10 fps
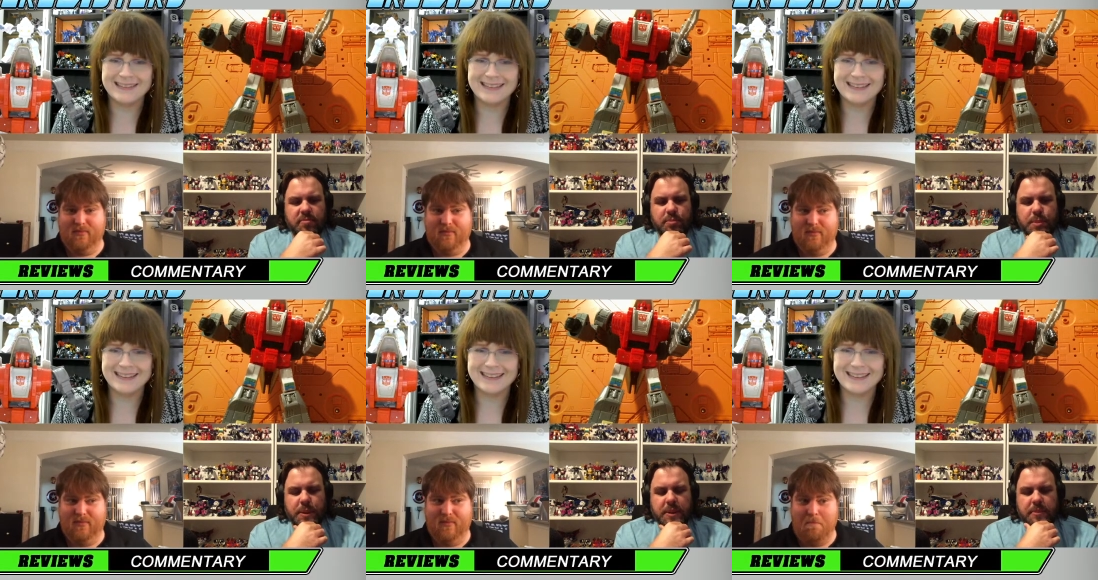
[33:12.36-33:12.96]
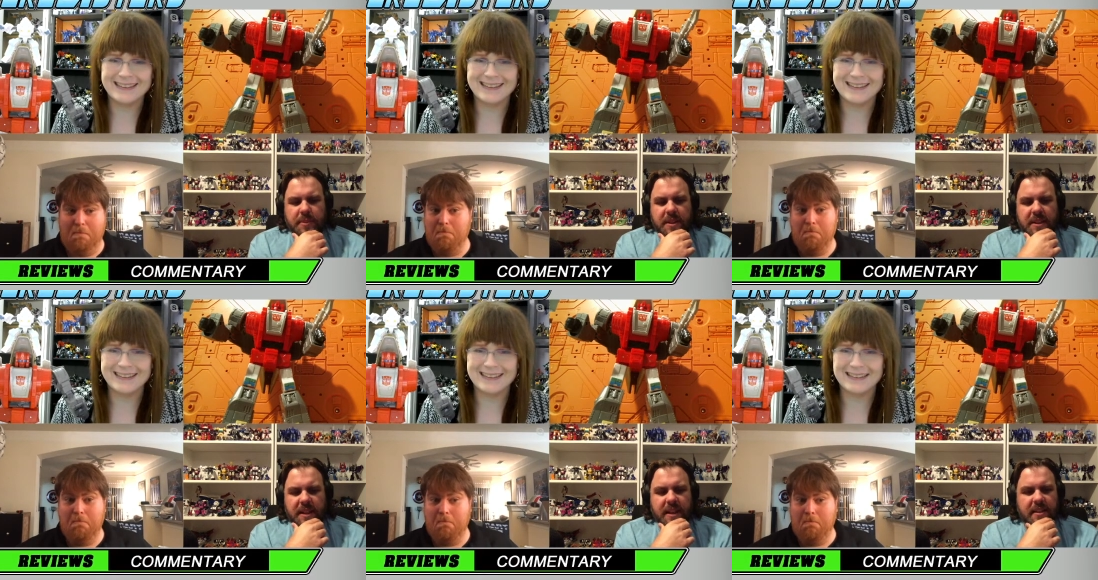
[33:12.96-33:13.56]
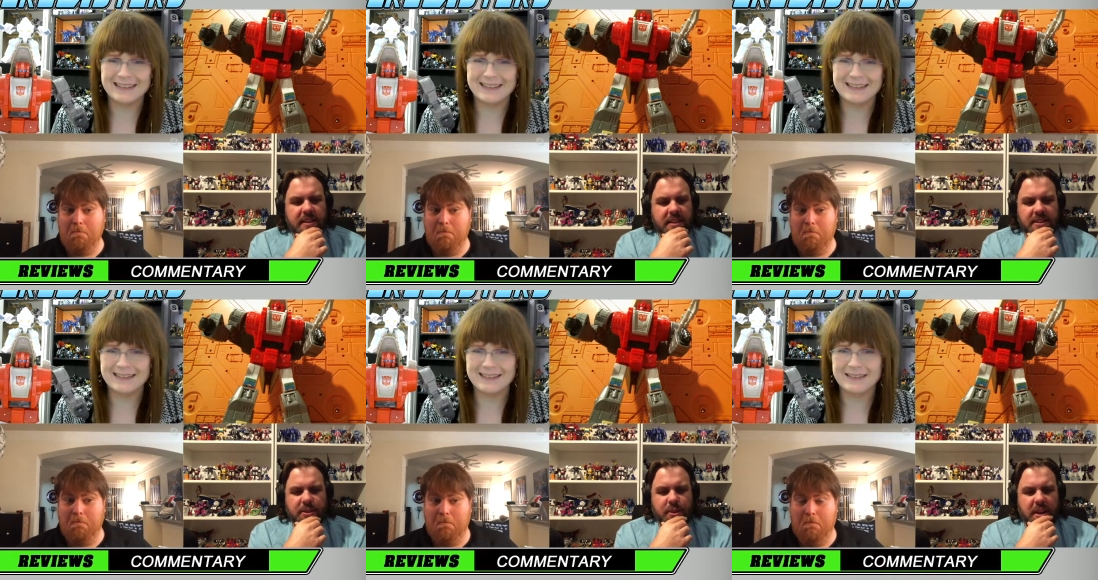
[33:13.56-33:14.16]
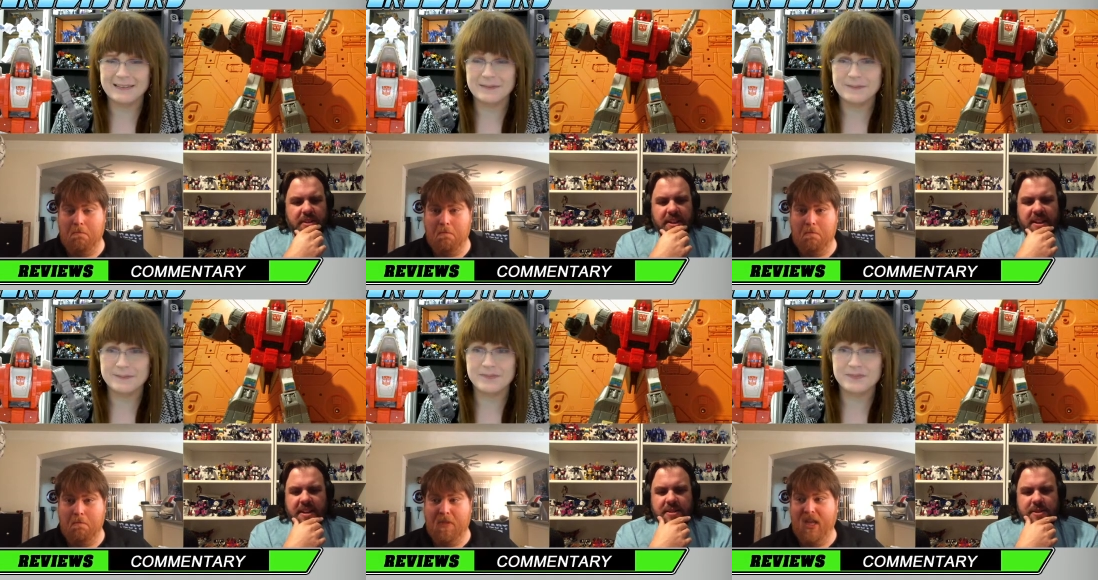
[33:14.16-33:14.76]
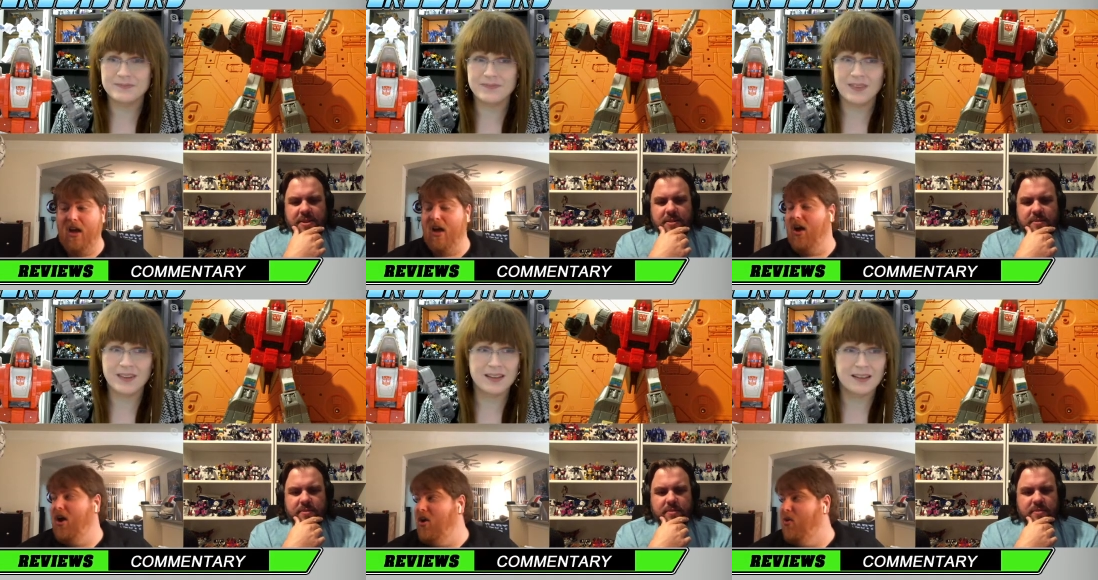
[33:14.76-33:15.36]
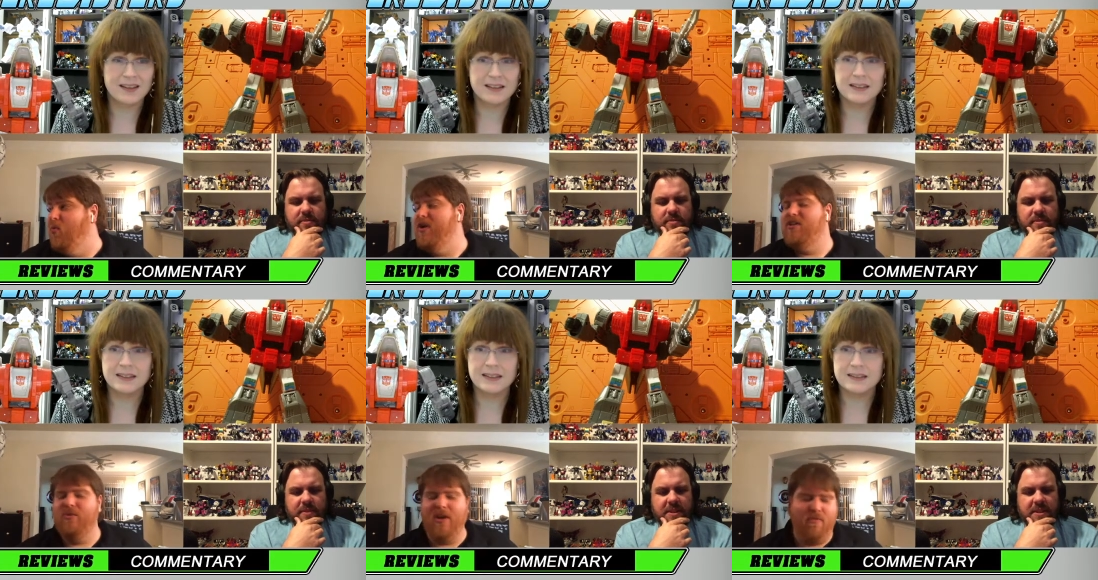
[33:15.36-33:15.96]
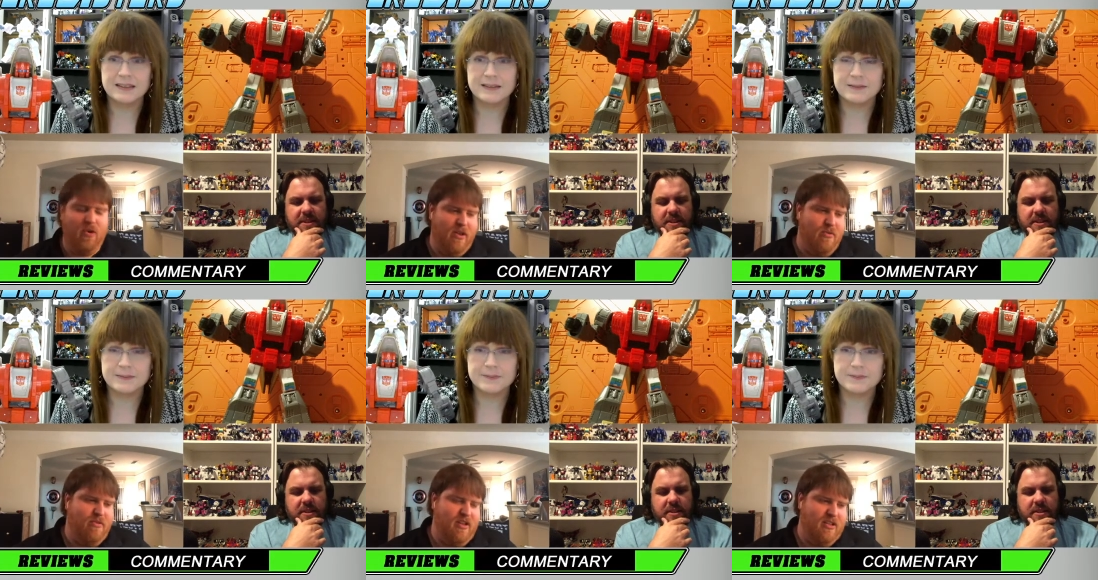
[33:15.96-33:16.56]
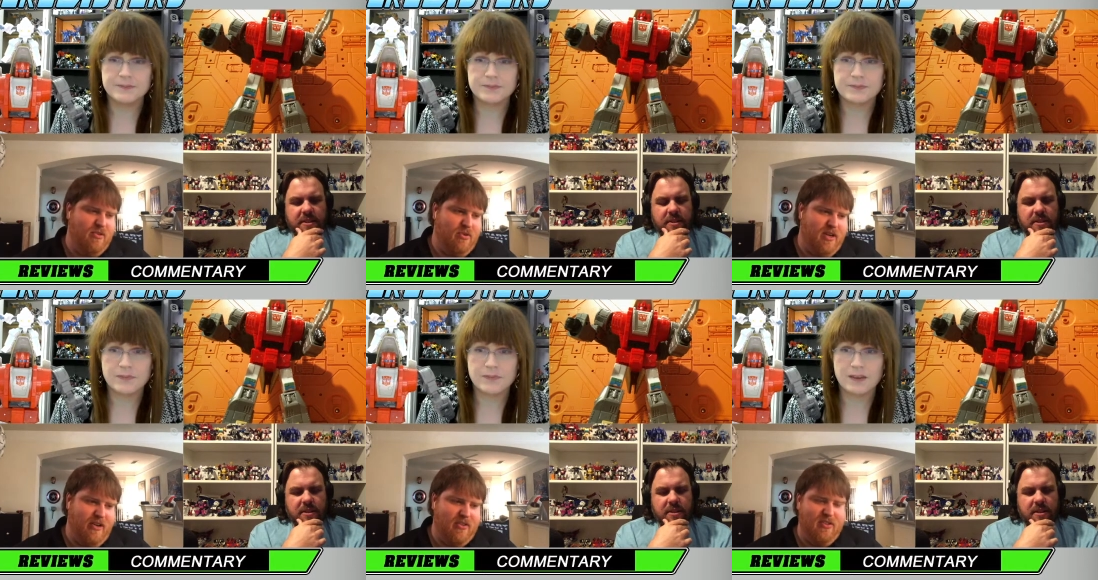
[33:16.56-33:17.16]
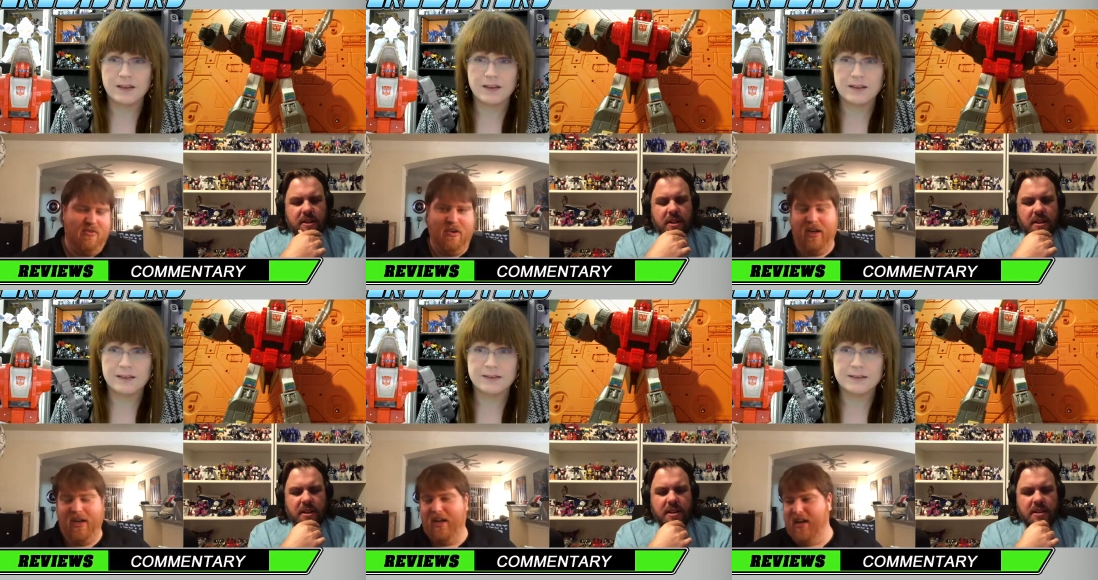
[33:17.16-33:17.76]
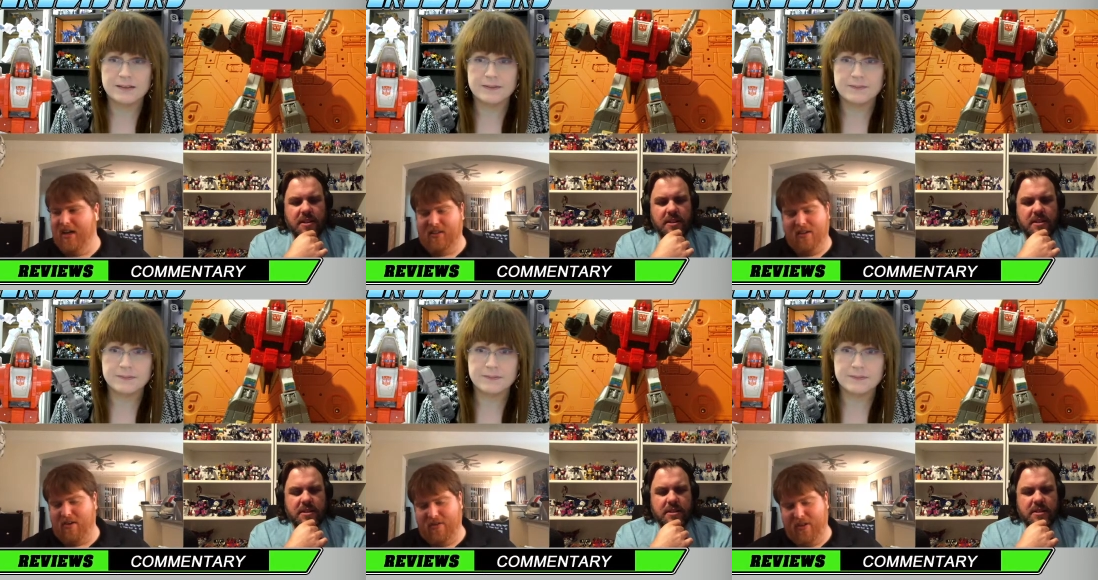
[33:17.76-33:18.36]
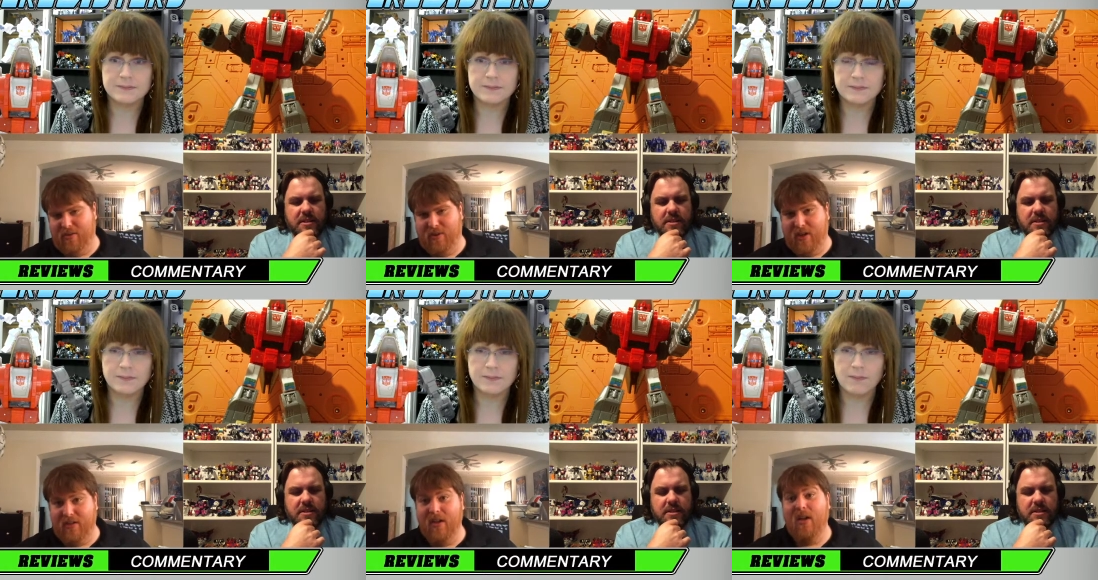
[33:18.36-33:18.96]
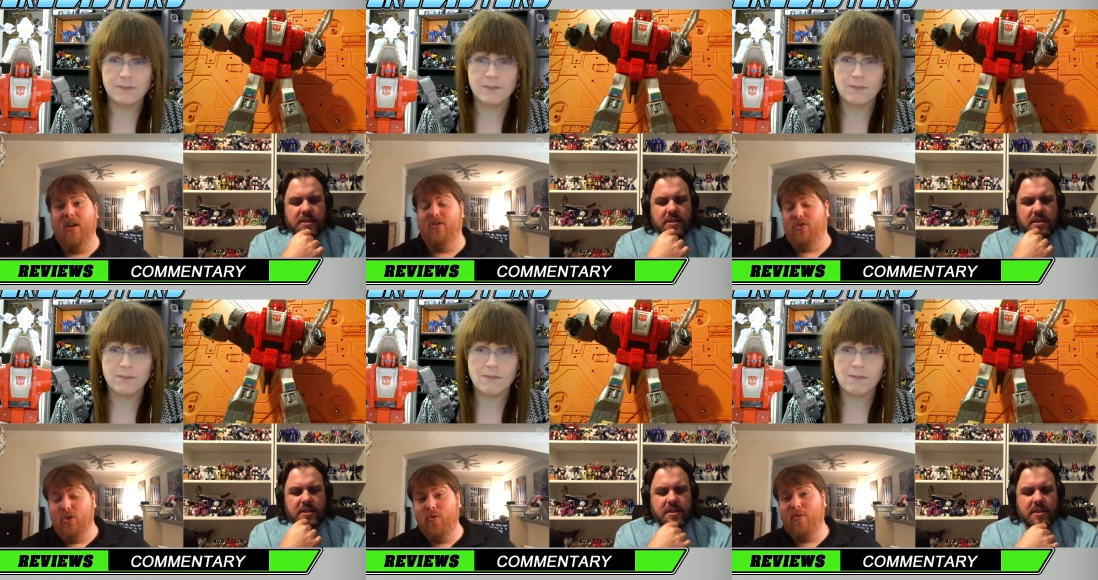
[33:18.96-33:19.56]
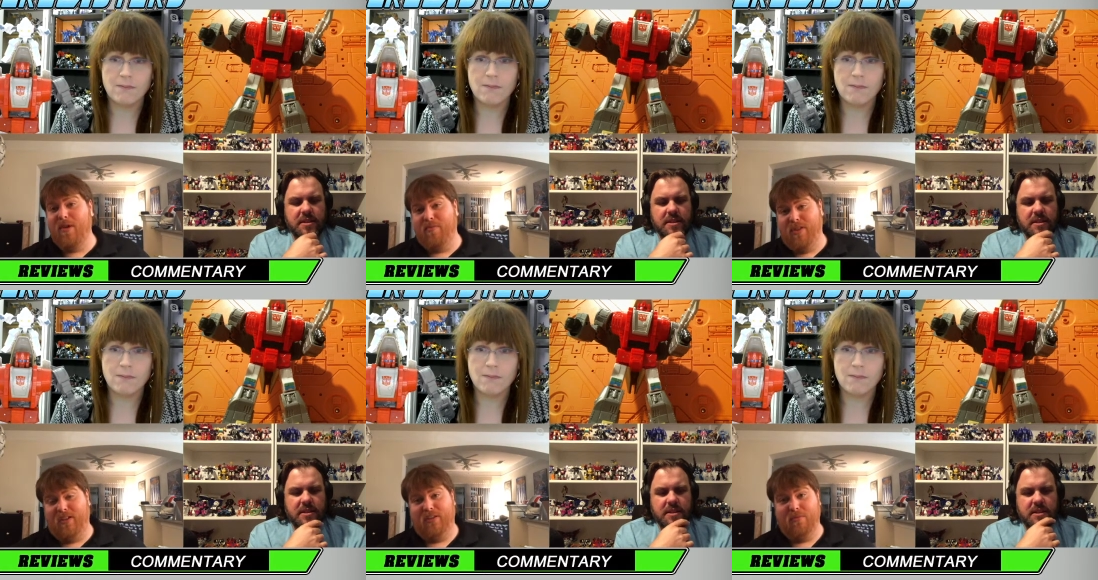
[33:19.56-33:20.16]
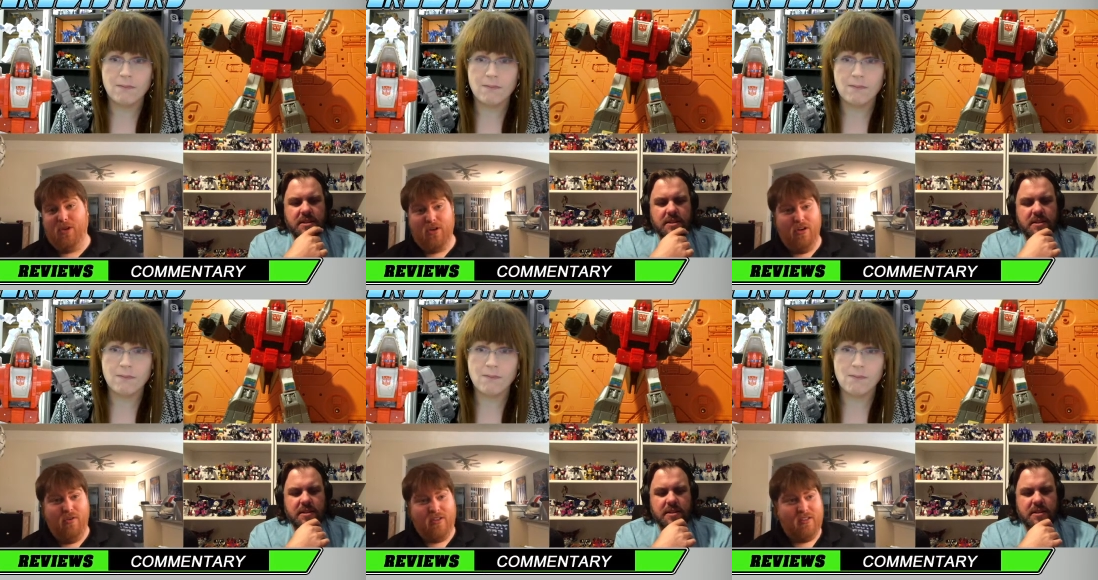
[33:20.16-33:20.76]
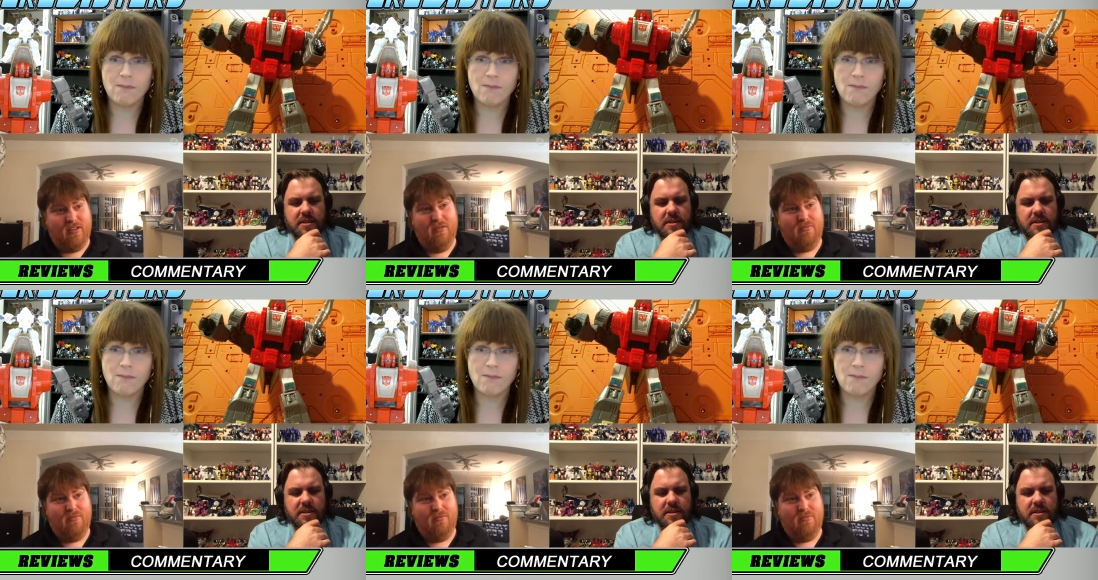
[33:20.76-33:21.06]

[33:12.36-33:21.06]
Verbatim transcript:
Speaker 1: But, yeah, because I don't have anything else.
Speaker 2: Oh, we do have one other thing to announce. Or not announce, it's not our thing to announce. Do remember that tomorrow at